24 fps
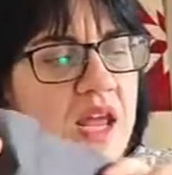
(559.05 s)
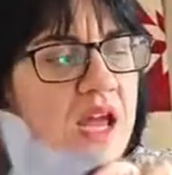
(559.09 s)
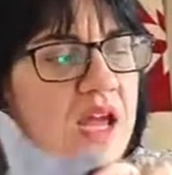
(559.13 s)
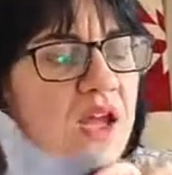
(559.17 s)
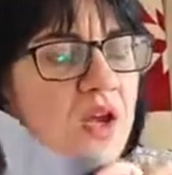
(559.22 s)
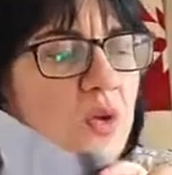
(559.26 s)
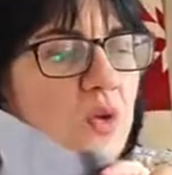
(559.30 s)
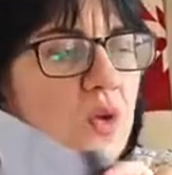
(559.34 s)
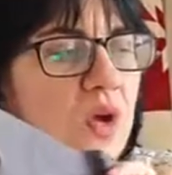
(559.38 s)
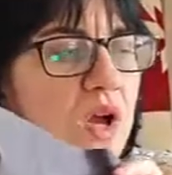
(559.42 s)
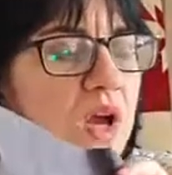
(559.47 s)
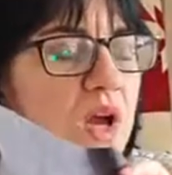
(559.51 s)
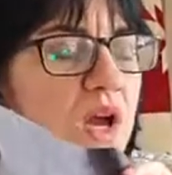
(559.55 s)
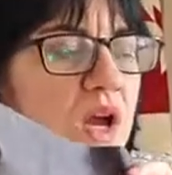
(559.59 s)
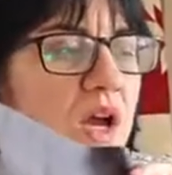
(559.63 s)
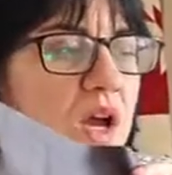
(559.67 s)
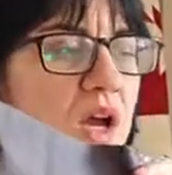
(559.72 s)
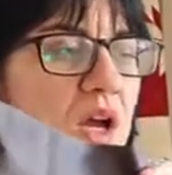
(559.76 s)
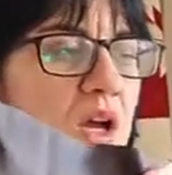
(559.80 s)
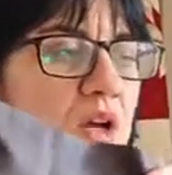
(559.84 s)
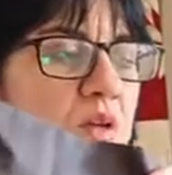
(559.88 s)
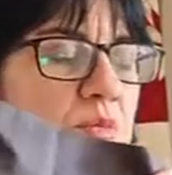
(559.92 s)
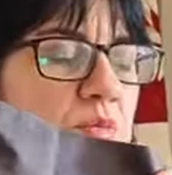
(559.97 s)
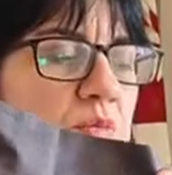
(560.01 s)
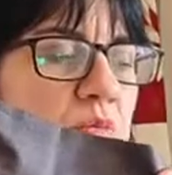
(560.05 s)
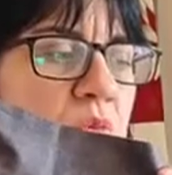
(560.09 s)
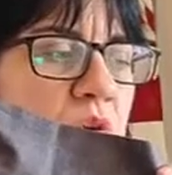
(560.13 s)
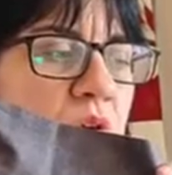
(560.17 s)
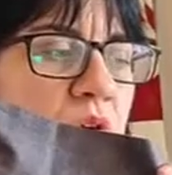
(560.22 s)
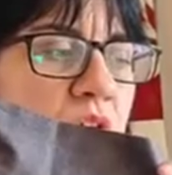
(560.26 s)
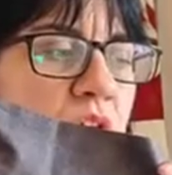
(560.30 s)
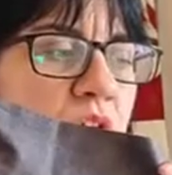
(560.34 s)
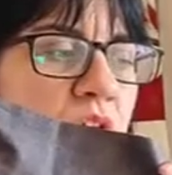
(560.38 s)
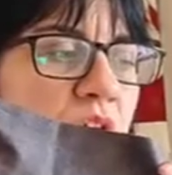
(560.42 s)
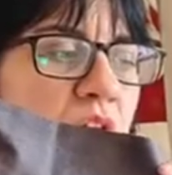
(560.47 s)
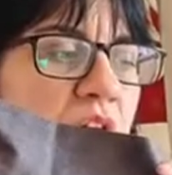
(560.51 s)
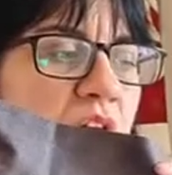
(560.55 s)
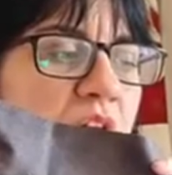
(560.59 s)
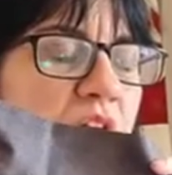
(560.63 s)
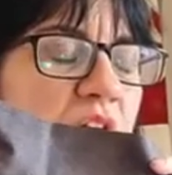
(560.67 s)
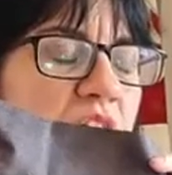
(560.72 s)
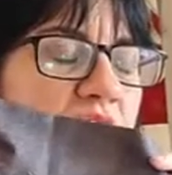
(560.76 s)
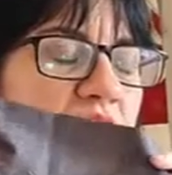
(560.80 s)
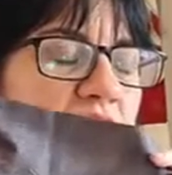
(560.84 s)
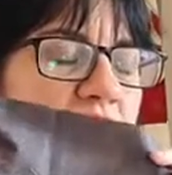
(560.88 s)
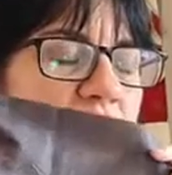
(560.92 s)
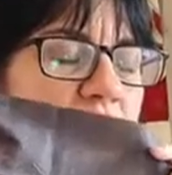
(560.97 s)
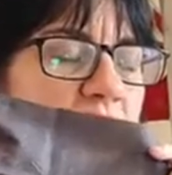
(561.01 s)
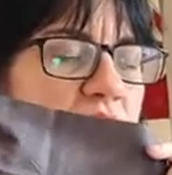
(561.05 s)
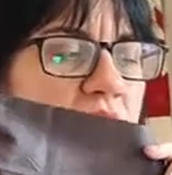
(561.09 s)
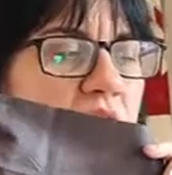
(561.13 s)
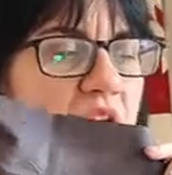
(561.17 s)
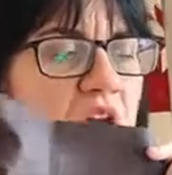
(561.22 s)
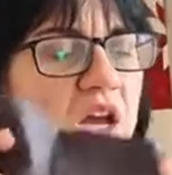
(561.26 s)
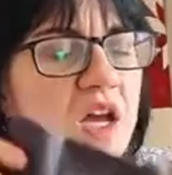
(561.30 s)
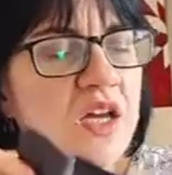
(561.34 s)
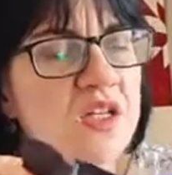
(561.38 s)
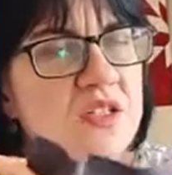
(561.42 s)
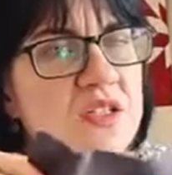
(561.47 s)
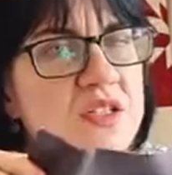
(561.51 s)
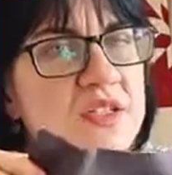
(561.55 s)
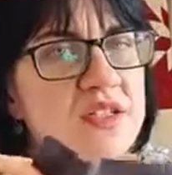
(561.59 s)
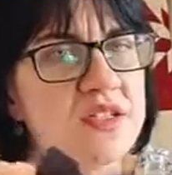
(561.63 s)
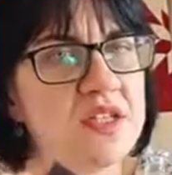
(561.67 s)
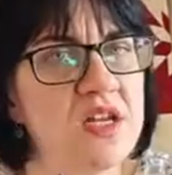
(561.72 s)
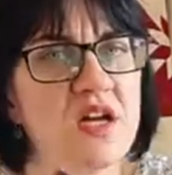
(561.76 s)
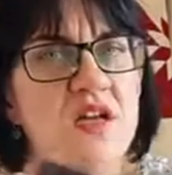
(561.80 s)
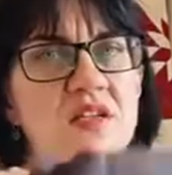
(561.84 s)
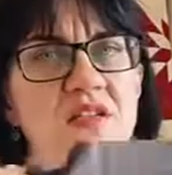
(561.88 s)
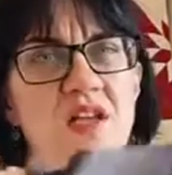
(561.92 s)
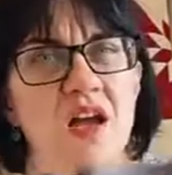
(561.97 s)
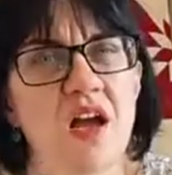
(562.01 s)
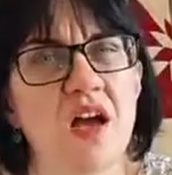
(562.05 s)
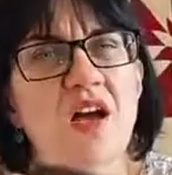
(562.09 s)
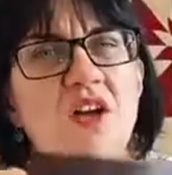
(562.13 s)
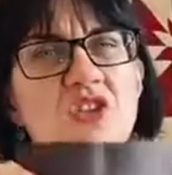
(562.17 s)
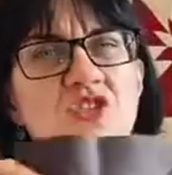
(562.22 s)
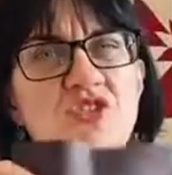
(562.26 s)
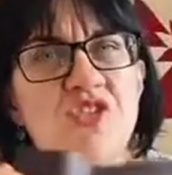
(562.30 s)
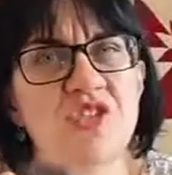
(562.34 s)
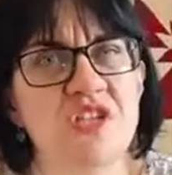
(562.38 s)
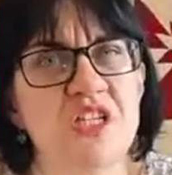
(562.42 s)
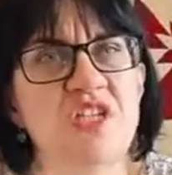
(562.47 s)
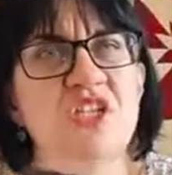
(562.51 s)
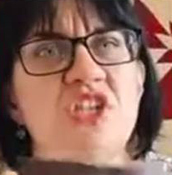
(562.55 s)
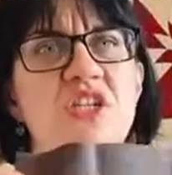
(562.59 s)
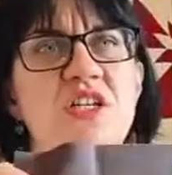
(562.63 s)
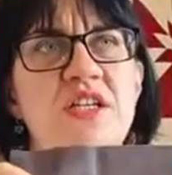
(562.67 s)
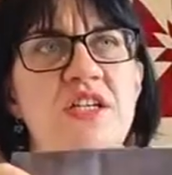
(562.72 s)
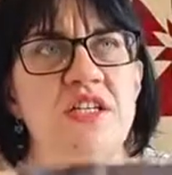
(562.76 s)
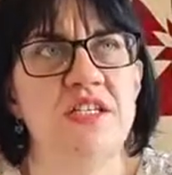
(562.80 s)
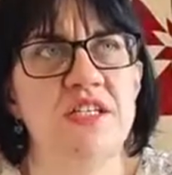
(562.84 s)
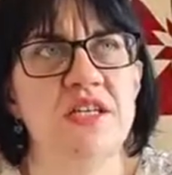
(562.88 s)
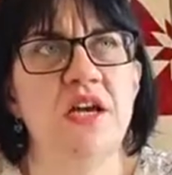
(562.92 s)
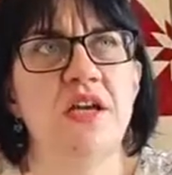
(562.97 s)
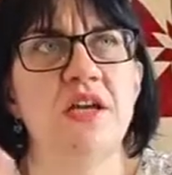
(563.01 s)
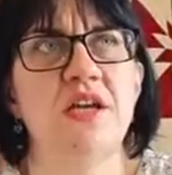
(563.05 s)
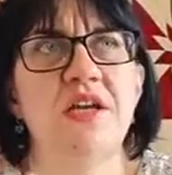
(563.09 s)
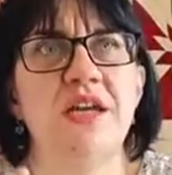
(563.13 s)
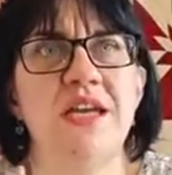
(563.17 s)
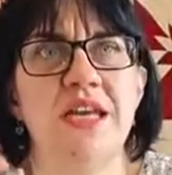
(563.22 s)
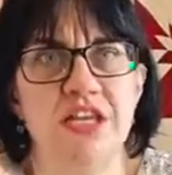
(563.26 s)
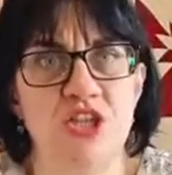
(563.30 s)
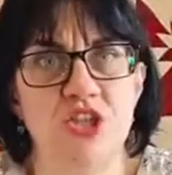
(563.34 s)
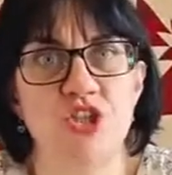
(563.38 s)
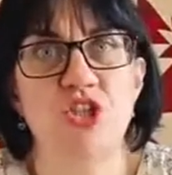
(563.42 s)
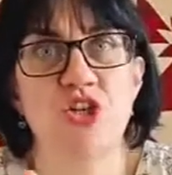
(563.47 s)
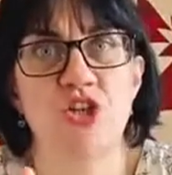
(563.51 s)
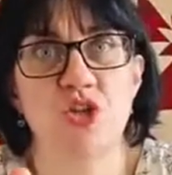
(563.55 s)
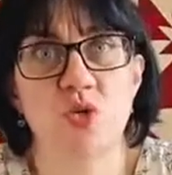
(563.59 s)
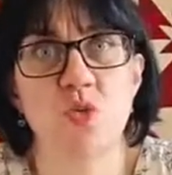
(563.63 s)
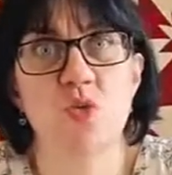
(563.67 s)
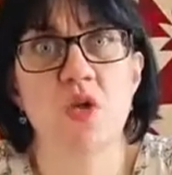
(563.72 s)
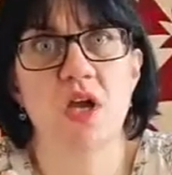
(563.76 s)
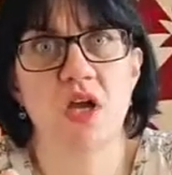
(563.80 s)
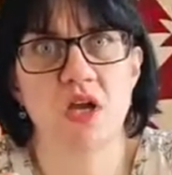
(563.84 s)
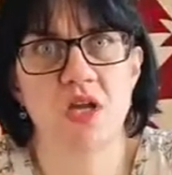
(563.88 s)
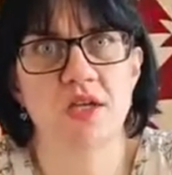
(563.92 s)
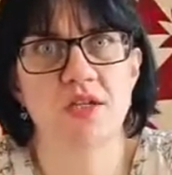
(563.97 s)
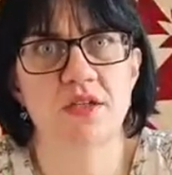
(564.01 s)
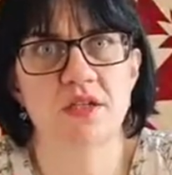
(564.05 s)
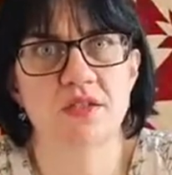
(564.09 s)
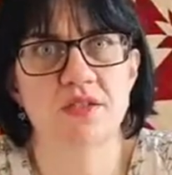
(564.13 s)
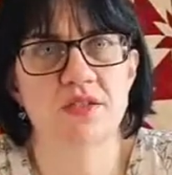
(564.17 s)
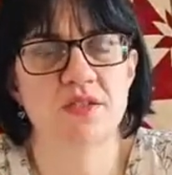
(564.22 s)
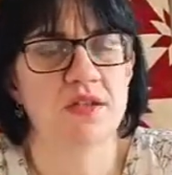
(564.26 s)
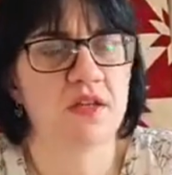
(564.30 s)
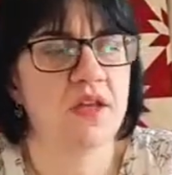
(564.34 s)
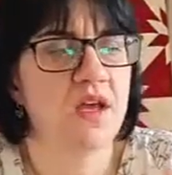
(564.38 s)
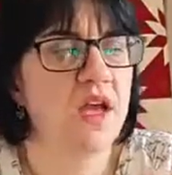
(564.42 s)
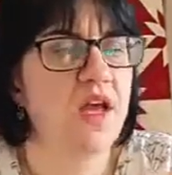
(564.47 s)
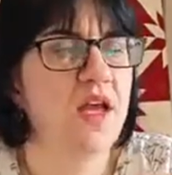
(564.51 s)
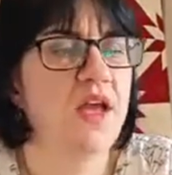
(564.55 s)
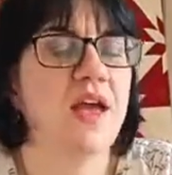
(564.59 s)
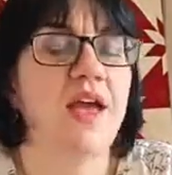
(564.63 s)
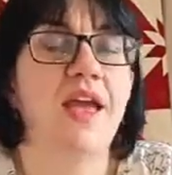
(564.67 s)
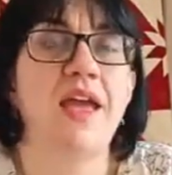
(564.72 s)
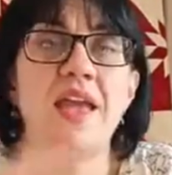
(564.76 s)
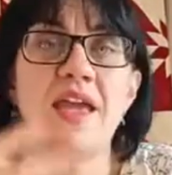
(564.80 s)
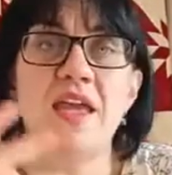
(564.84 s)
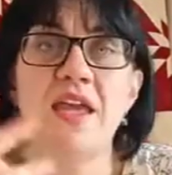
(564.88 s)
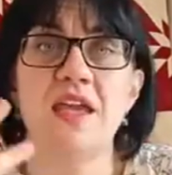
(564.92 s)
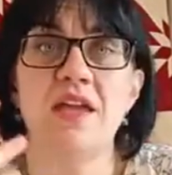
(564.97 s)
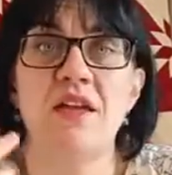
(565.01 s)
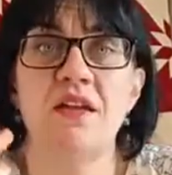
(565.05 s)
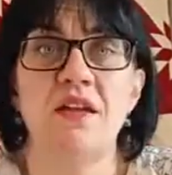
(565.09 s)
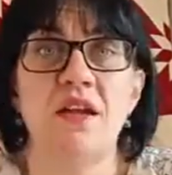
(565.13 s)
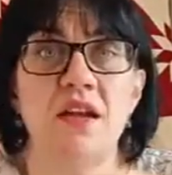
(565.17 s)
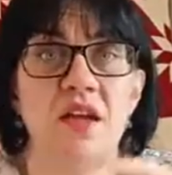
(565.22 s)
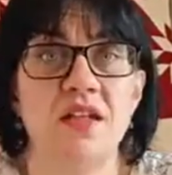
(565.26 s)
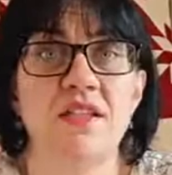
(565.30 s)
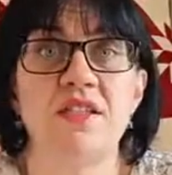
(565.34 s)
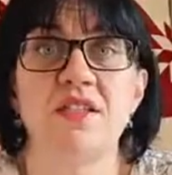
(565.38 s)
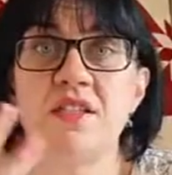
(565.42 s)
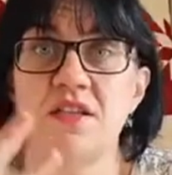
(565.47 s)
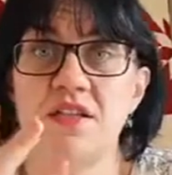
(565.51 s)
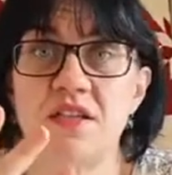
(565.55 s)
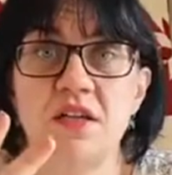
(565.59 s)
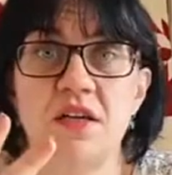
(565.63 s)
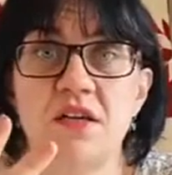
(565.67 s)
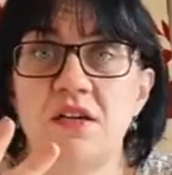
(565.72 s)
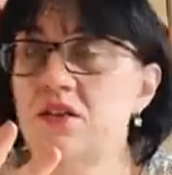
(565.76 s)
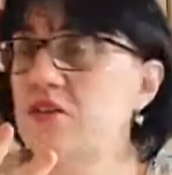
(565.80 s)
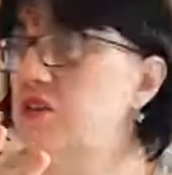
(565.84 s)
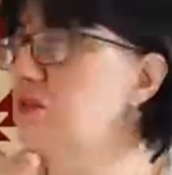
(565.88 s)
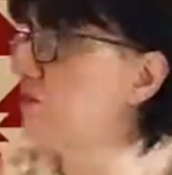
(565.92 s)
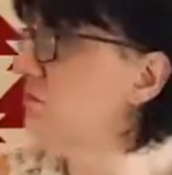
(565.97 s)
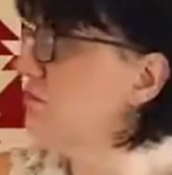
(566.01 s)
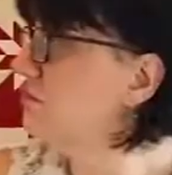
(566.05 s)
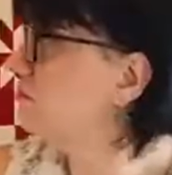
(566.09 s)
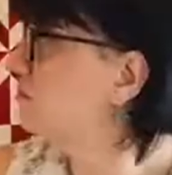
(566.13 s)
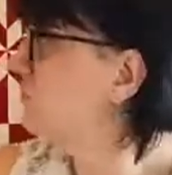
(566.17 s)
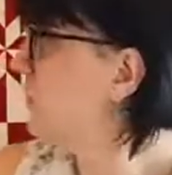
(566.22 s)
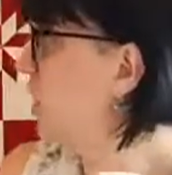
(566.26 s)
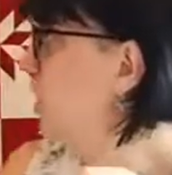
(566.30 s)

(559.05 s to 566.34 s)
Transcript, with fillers: now um hunter stars are traditionally done in two colors a light and a dark